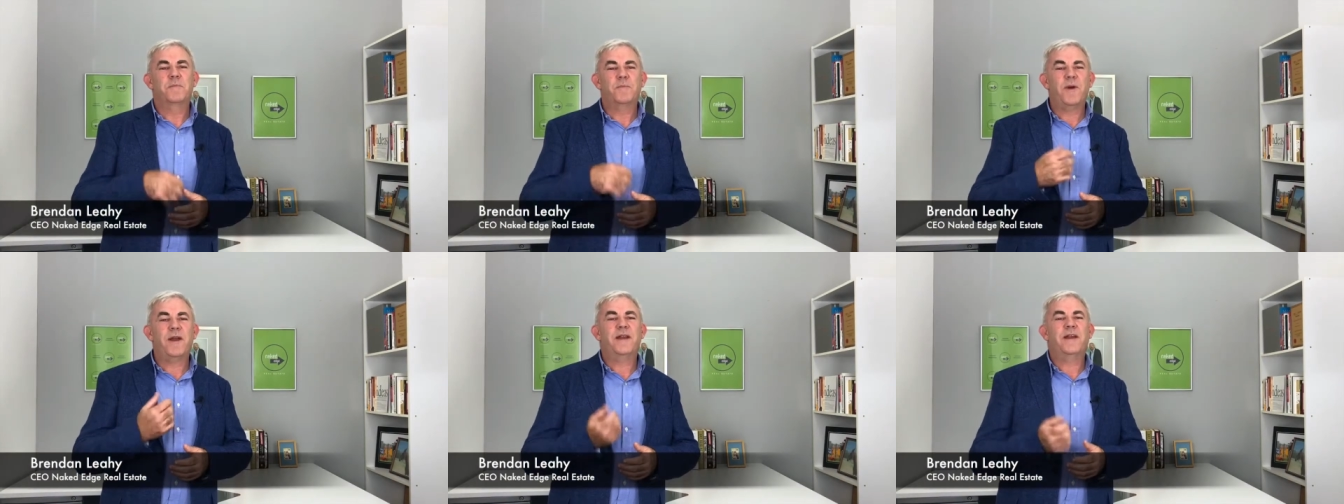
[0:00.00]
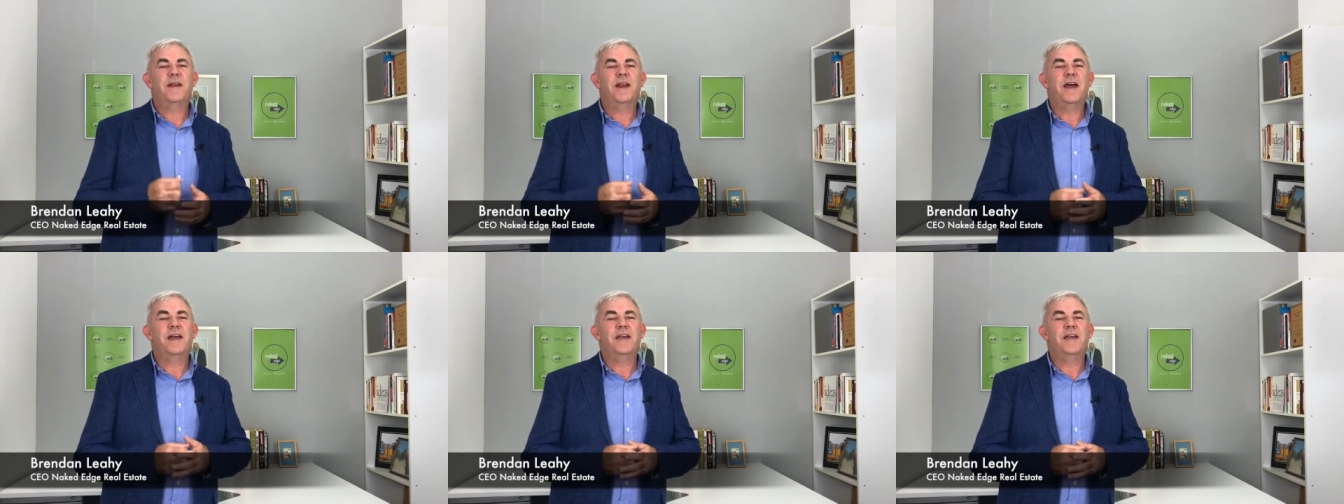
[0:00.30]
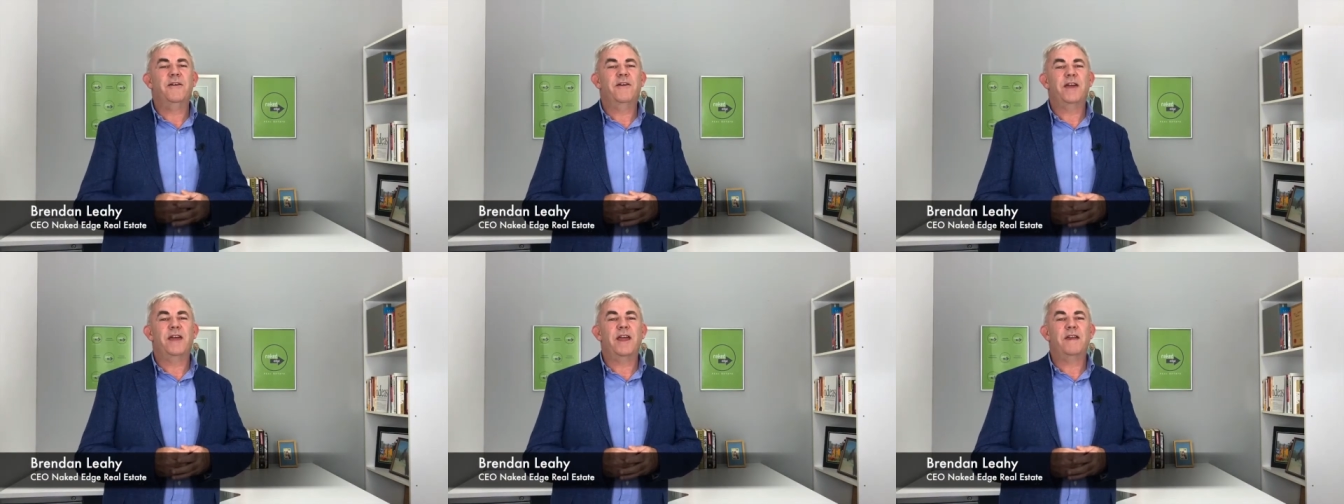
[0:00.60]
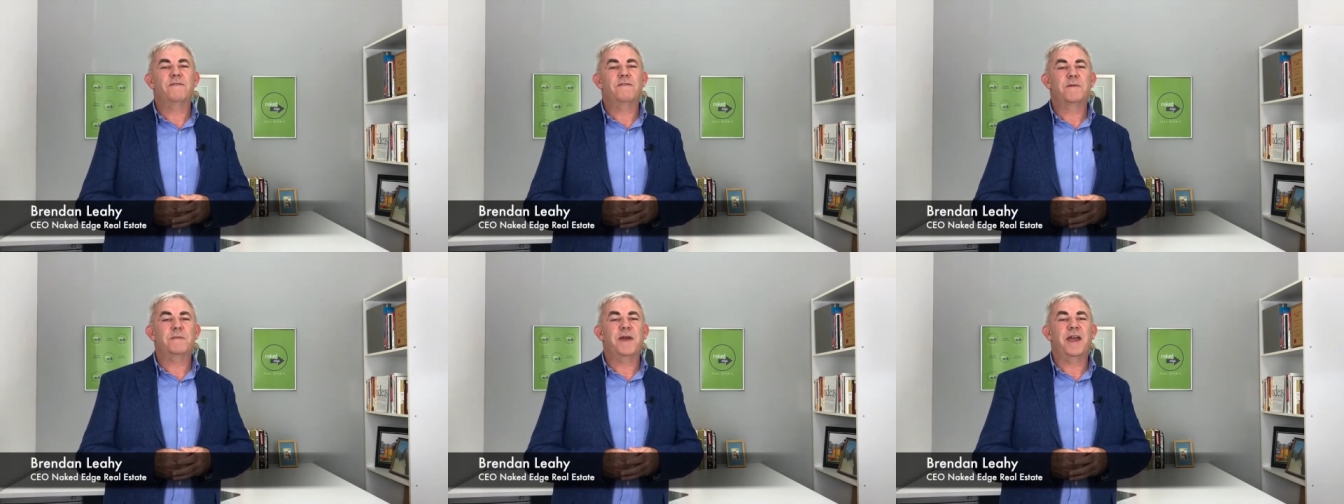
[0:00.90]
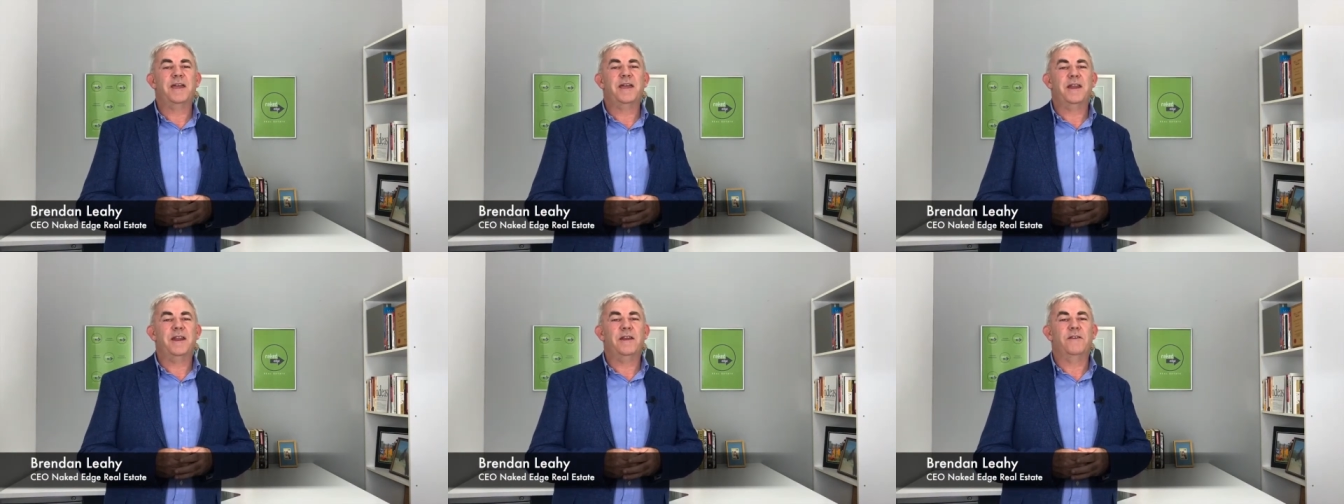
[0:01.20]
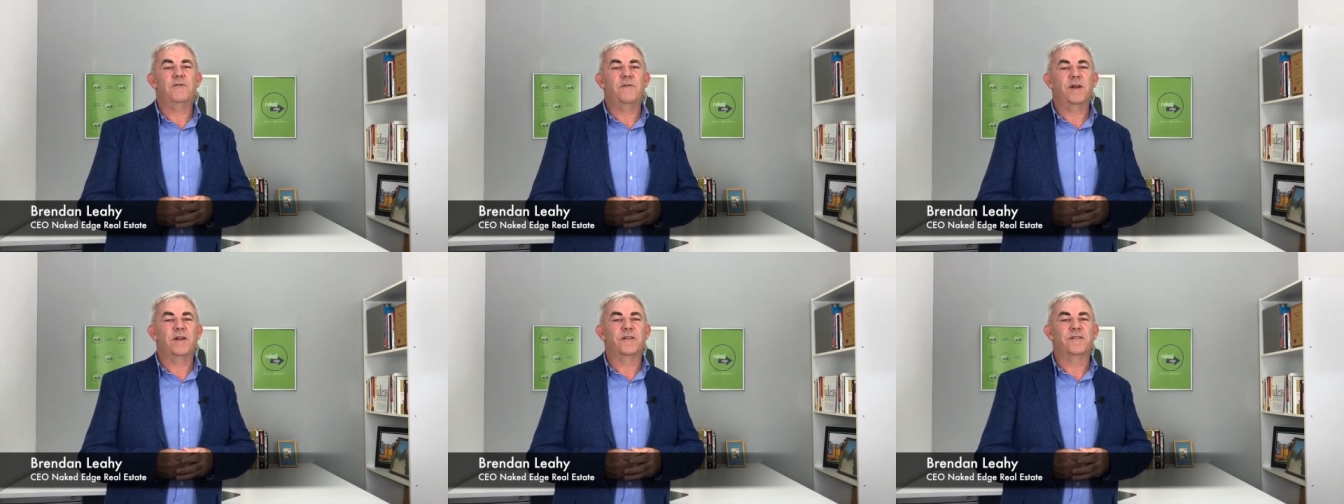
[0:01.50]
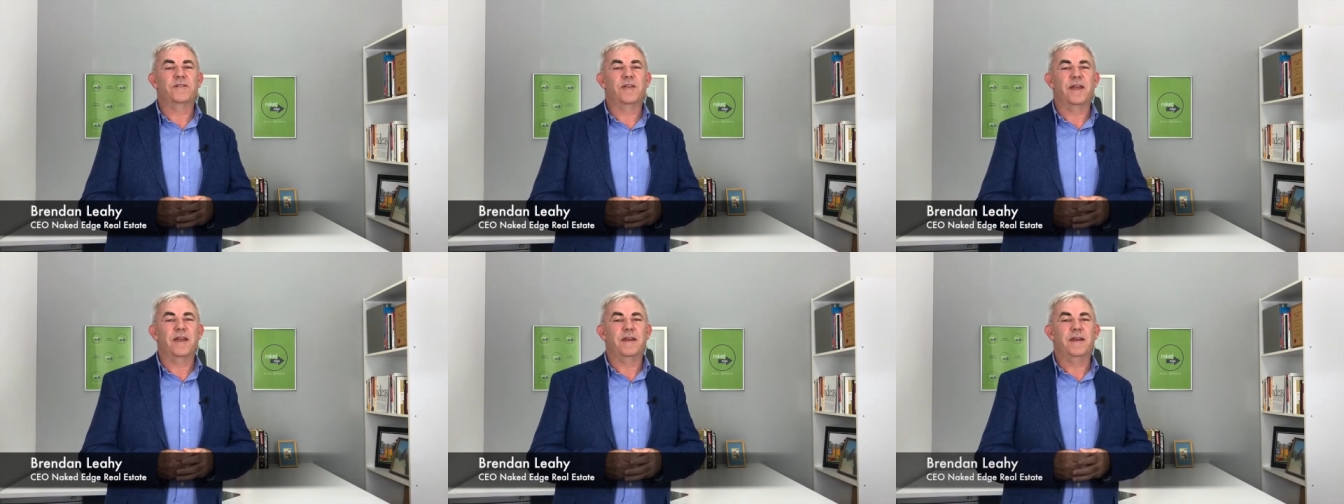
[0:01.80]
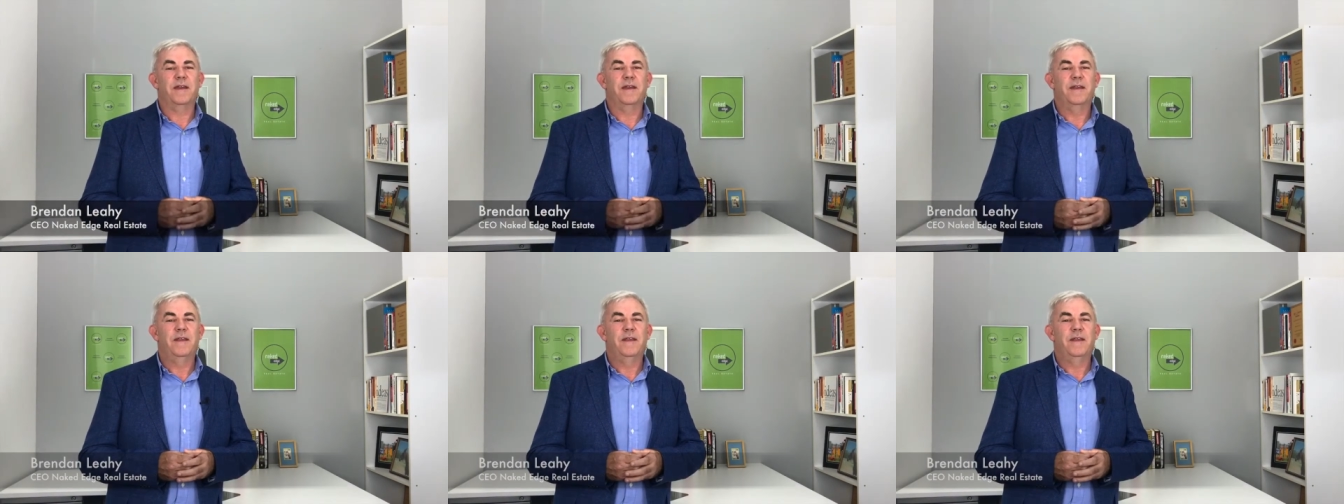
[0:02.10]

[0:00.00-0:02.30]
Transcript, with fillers: Brendan Leahy here again from Naked Edge Real Estate